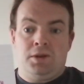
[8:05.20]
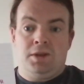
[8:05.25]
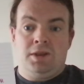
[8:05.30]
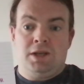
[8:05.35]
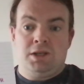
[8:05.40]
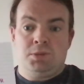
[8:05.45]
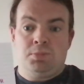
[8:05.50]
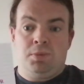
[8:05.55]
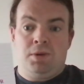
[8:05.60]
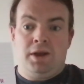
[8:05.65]

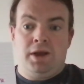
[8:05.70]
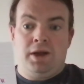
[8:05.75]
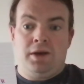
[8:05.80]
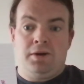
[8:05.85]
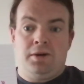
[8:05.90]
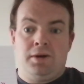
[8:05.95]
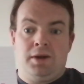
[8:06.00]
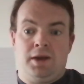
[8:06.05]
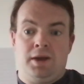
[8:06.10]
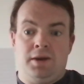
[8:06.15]
this
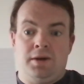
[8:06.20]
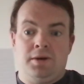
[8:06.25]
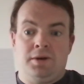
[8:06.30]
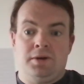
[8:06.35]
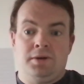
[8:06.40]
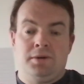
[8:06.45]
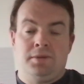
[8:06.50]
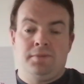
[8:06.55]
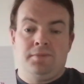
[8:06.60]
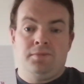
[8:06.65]
player
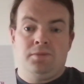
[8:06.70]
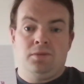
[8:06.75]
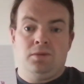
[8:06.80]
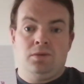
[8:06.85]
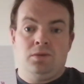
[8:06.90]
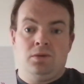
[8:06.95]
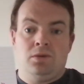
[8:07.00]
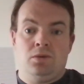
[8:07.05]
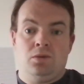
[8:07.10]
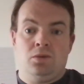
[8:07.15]
here
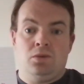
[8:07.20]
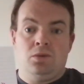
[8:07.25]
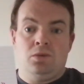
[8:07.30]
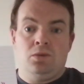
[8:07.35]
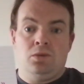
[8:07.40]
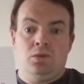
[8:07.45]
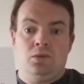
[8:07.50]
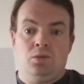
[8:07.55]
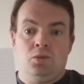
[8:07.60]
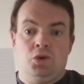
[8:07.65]

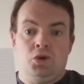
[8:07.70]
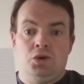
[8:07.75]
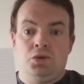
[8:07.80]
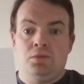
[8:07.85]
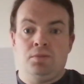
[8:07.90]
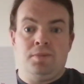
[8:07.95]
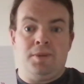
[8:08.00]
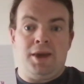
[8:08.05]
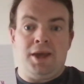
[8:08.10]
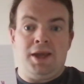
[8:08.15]

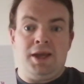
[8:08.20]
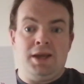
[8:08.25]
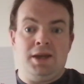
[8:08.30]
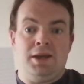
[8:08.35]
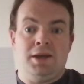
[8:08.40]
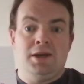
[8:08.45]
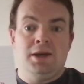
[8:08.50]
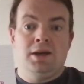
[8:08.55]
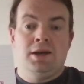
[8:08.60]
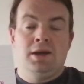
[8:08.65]
wouldn't
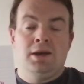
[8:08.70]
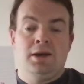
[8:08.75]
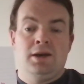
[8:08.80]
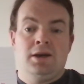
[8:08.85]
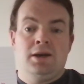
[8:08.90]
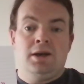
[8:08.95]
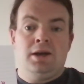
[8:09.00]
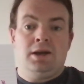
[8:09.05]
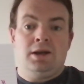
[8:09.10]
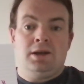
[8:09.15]
be,
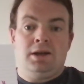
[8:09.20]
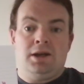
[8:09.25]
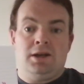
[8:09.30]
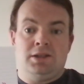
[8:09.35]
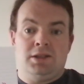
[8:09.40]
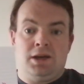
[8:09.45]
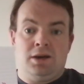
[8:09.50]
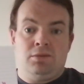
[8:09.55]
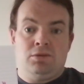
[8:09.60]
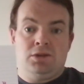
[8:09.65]

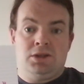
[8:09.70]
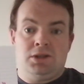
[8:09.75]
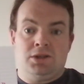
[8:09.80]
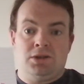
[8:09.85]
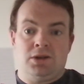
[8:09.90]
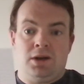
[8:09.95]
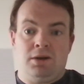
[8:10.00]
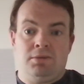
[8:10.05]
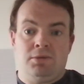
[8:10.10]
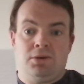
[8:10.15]
as I was
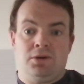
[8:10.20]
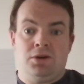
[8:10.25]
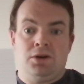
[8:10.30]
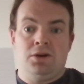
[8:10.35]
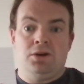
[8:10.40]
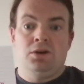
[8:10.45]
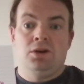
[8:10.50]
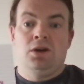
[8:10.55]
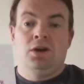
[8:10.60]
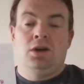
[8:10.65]
describing
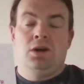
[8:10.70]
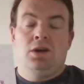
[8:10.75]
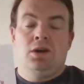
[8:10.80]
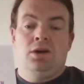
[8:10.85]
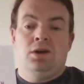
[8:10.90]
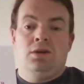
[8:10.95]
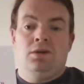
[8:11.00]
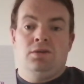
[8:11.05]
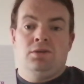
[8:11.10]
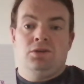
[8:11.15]
earlier,
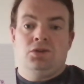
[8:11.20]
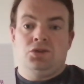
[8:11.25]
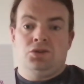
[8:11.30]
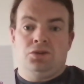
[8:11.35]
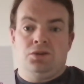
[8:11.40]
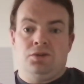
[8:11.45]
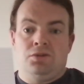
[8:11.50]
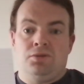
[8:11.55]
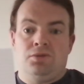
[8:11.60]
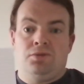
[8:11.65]

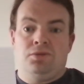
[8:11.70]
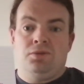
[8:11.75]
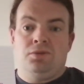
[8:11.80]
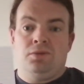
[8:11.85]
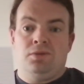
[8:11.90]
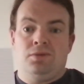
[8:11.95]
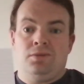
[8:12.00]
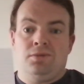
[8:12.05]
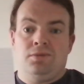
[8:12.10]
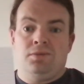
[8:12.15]
sort of
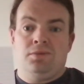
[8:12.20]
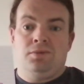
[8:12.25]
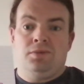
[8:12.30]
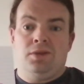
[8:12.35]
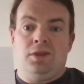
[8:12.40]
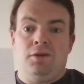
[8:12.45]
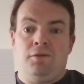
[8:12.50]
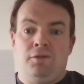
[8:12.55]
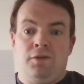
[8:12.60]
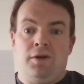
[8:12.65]

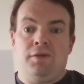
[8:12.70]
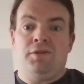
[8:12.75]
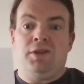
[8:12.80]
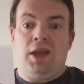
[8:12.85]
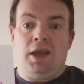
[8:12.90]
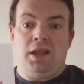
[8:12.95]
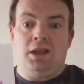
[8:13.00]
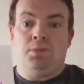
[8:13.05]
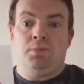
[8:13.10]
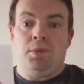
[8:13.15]
the
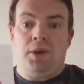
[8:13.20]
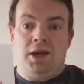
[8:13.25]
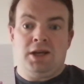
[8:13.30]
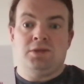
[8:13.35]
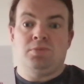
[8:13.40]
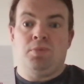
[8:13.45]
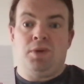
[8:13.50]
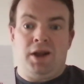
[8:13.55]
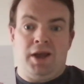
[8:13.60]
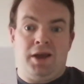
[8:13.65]
15th
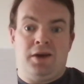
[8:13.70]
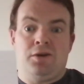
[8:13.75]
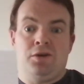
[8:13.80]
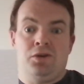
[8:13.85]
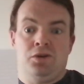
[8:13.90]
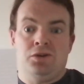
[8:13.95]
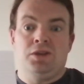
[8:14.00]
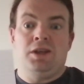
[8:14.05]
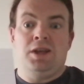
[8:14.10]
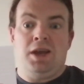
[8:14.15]
best player
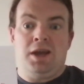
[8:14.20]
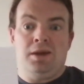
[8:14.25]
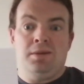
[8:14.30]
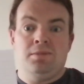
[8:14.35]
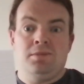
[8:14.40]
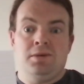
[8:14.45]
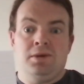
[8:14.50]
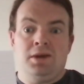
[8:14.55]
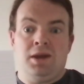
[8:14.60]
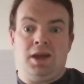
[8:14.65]
on the
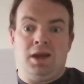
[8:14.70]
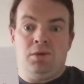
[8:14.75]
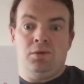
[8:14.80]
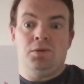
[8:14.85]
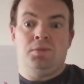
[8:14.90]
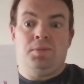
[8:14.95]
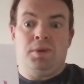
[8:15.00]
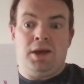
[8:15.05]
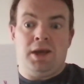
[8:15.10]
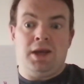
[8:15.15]
team. He
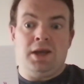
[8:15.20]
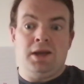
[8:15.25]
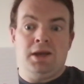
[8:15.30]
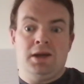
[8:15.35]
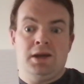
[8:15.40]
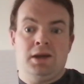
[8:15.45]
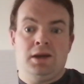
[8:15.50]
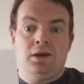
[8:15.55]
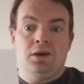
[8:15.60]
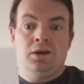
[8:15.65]
would be
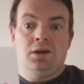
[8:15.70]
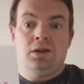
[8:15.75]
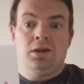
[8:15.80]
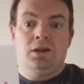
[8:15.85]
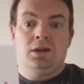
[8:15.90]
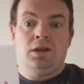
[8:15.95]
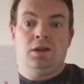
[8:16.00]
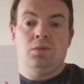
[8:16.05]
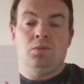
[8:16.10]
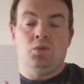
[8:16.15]

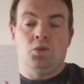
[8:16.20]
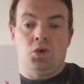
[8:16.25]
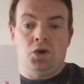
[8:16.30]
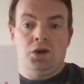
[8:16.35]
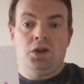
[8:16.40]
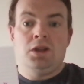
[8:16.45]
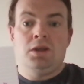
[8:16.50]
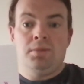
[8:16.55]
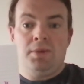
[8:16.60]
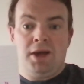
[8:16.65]

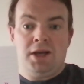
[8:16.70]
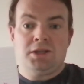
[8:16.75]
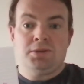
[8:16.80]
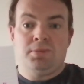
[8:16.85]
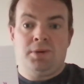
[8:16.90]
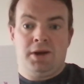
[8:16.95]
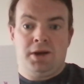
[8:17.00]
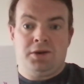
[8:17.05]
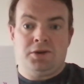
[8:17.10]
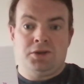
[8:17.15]
one of the best
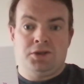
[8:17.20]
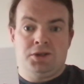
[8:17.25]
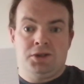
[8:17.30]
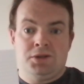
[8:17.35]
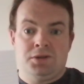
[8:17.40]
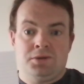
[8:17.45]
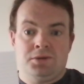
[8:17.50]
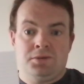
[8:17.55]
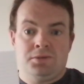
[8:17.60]
players,